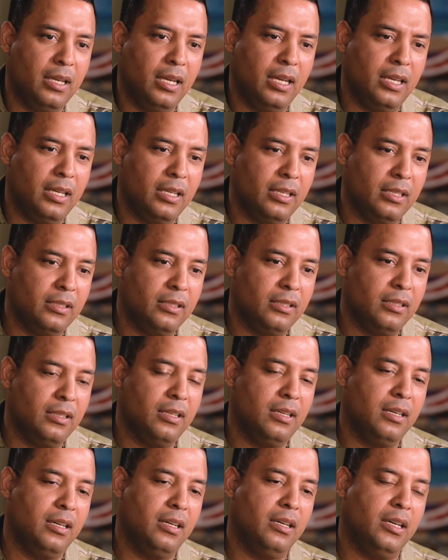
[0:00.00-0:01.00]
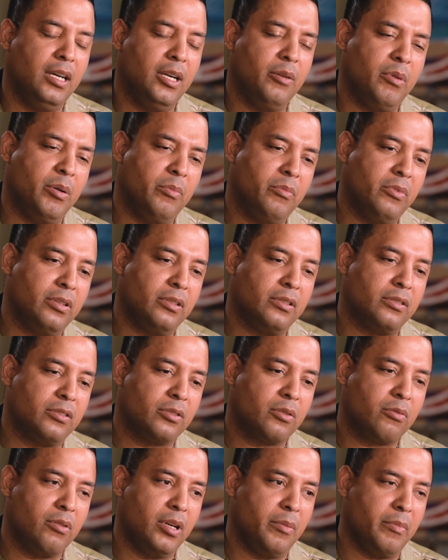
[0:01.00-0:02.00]
And I remember
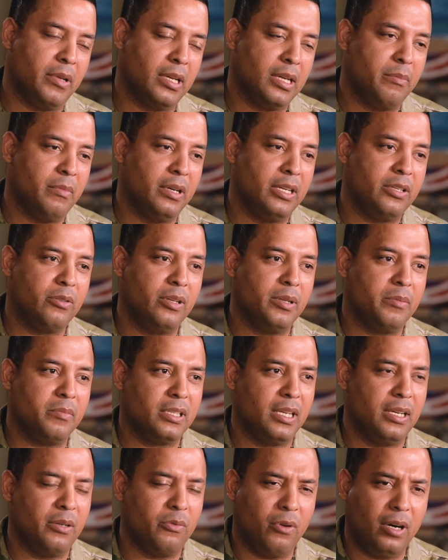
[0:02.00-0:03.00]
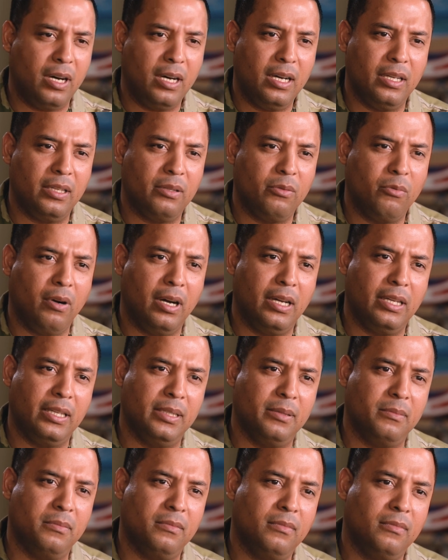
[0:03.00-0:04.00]
screaming in my dream saying, Why? Why
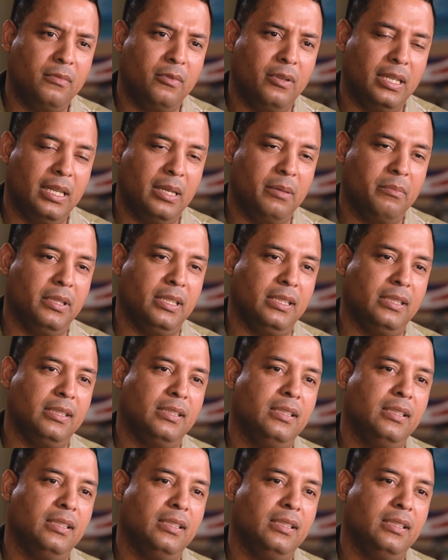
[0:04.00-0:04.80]
him? Why not me?